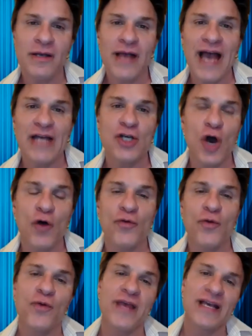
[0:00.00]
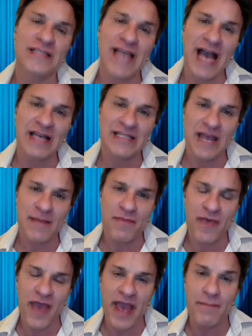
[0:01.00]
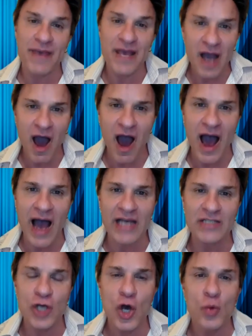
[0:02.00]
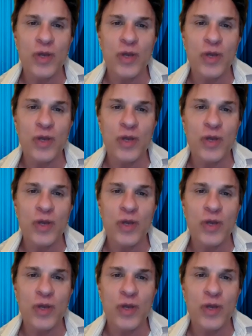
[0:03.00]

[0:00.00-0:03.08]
had to go through the exact same thing because